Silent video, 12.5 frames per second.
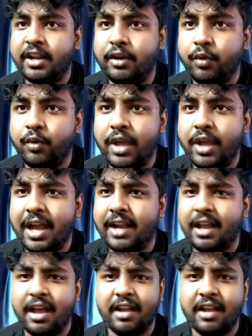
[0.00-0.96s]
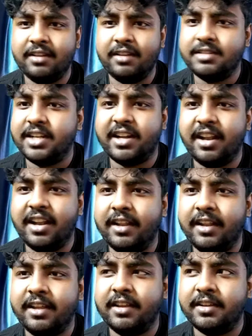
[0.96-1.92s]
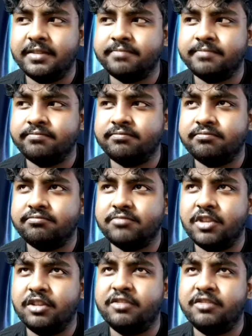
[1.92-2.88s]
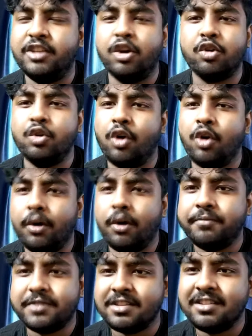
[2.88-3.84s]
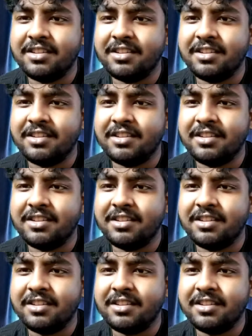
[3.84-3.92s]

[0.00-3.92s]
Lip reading: We had literally zero to no hopes.